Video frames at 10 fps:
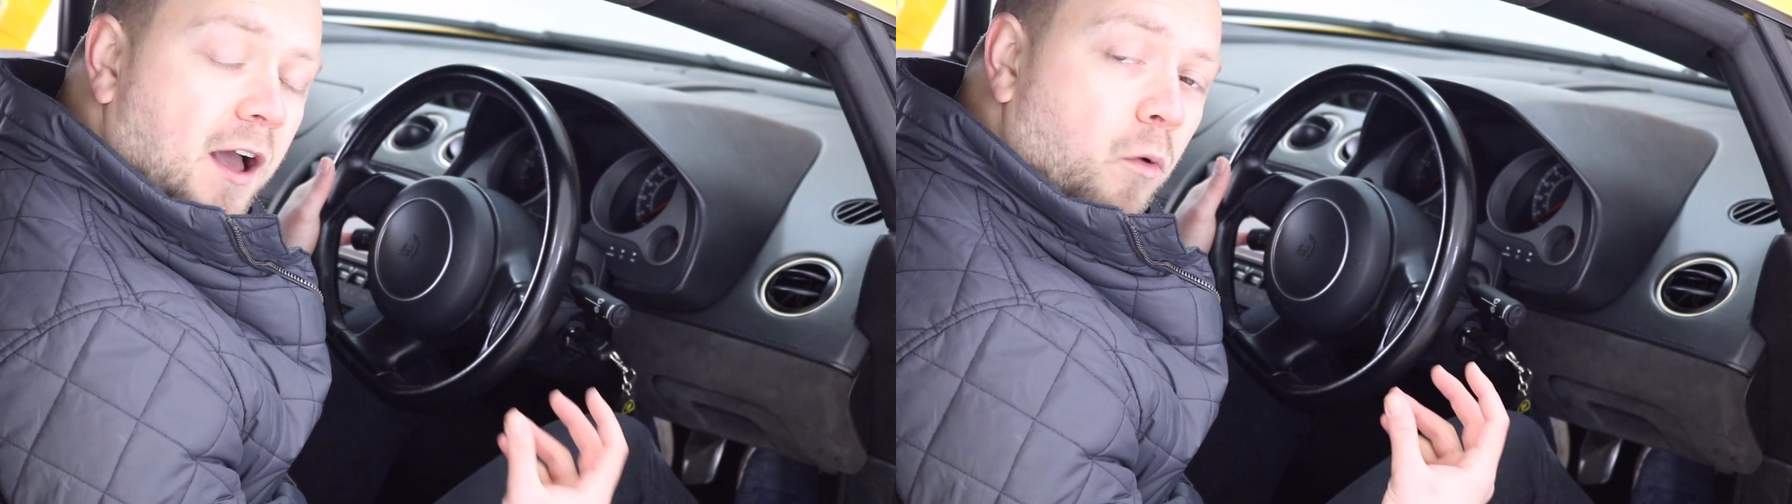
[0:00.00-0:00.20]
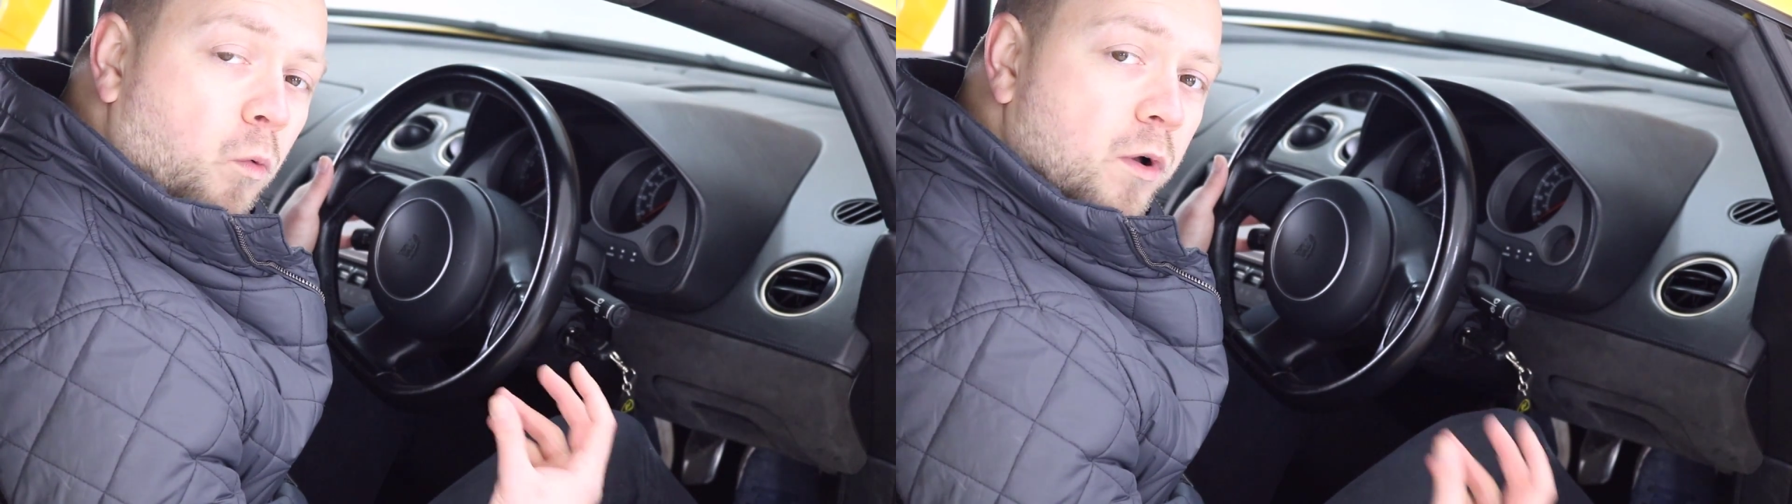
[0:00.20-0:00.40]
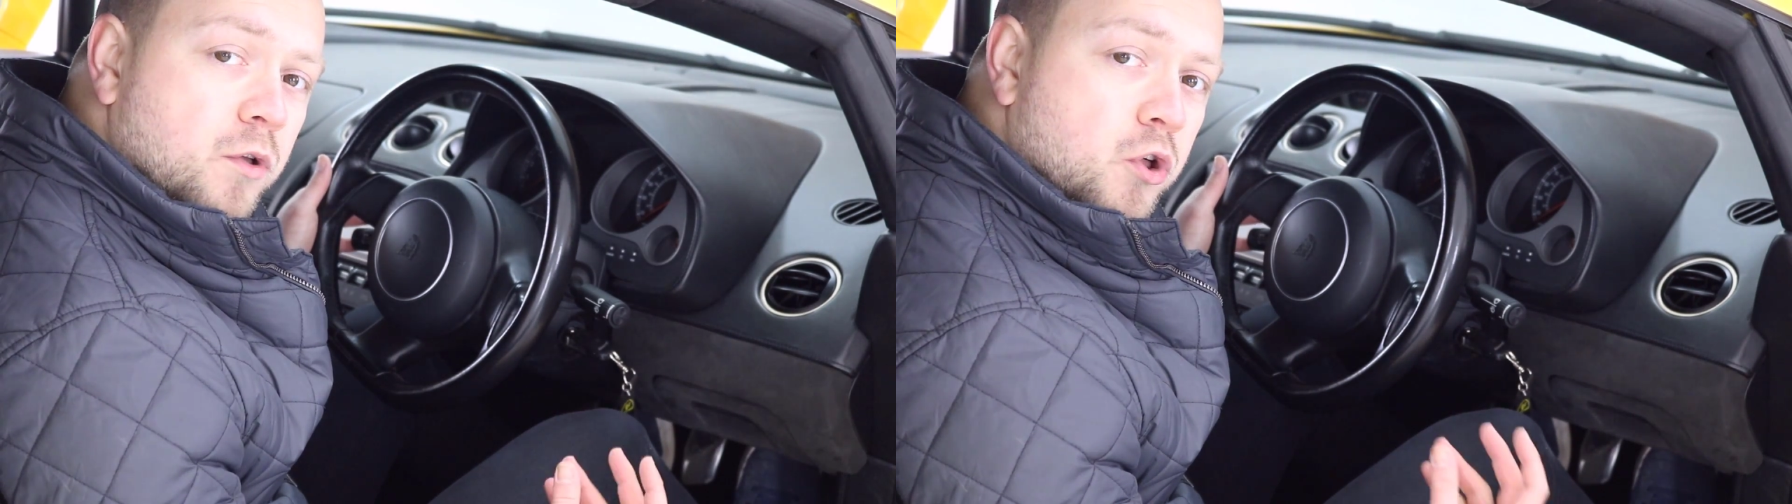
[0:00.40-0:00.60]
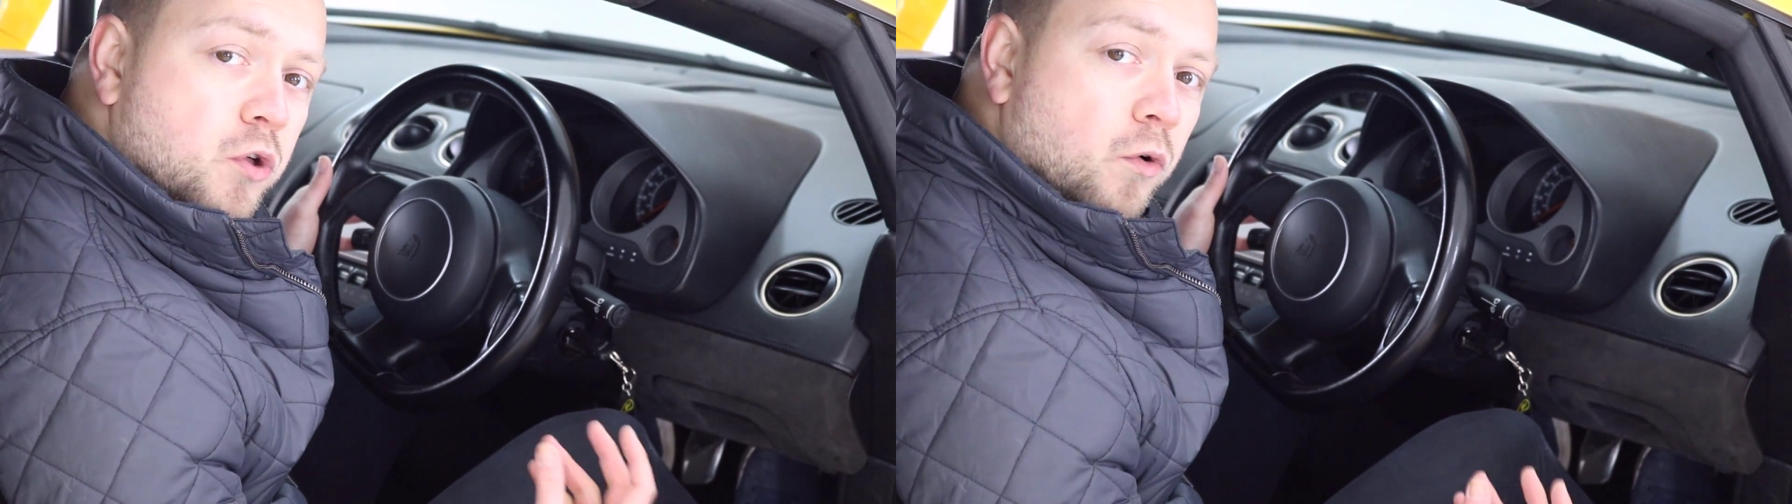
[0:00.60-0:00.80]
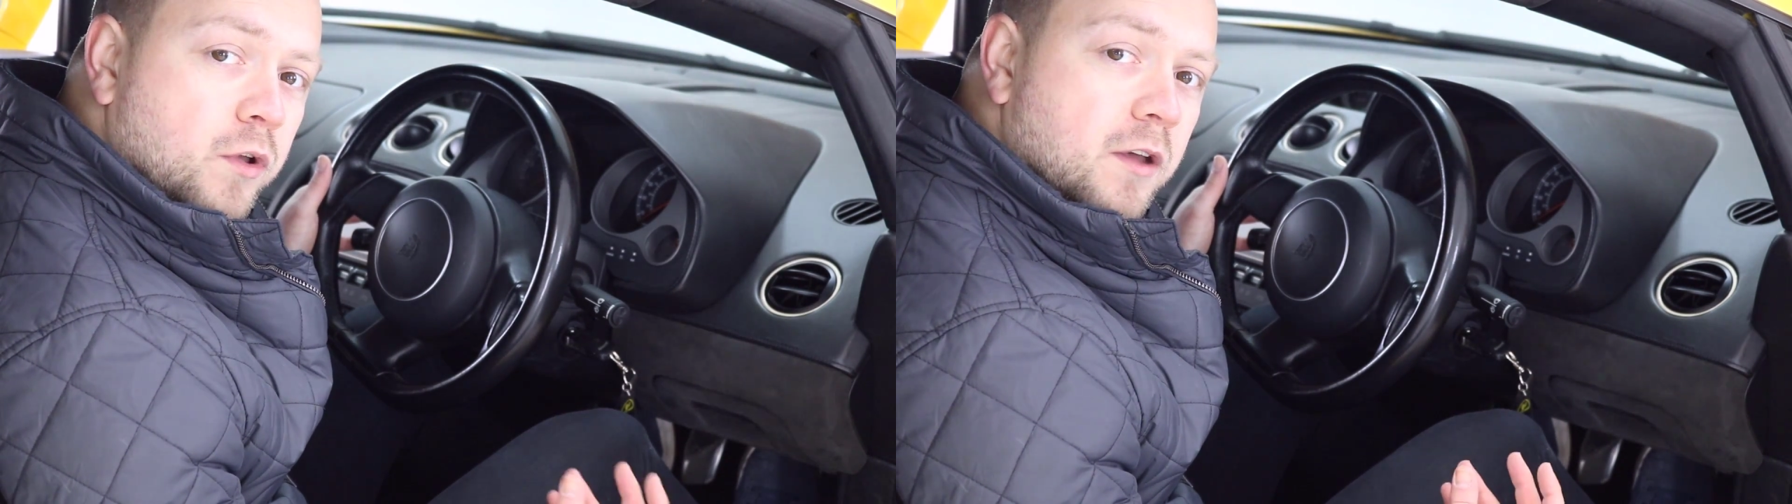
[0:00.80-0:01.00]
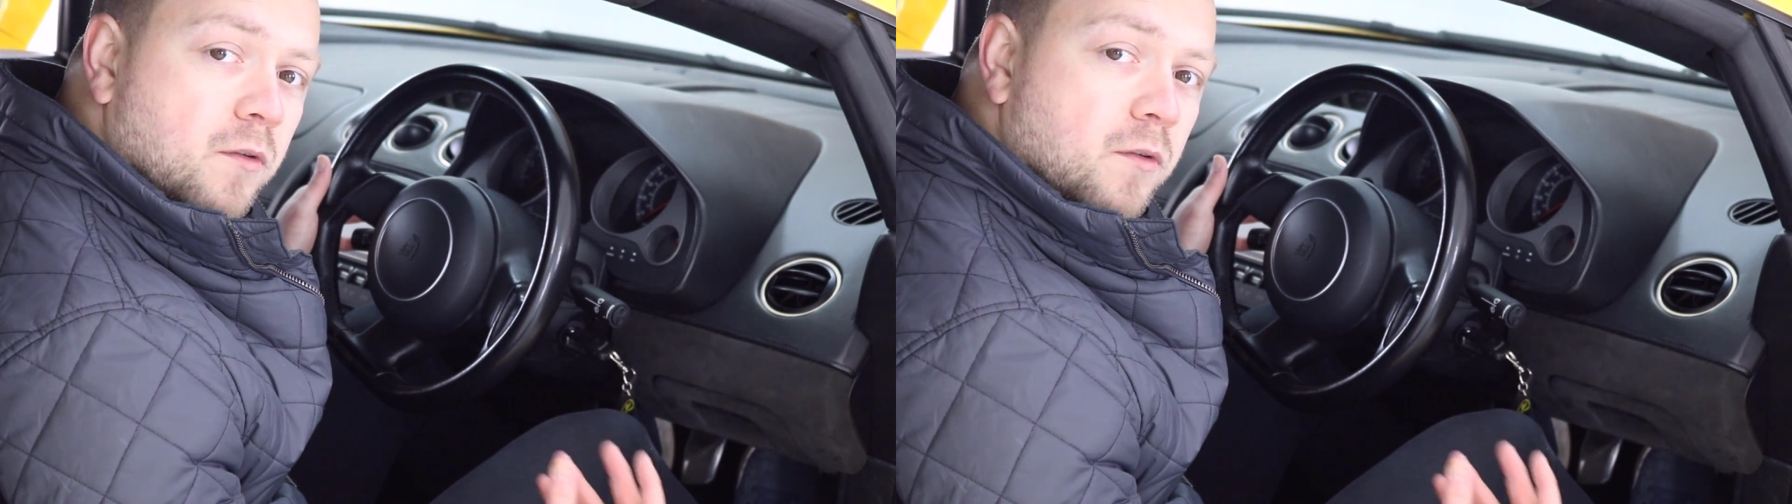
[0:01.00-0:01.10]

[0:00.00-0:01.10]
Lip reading: I would show you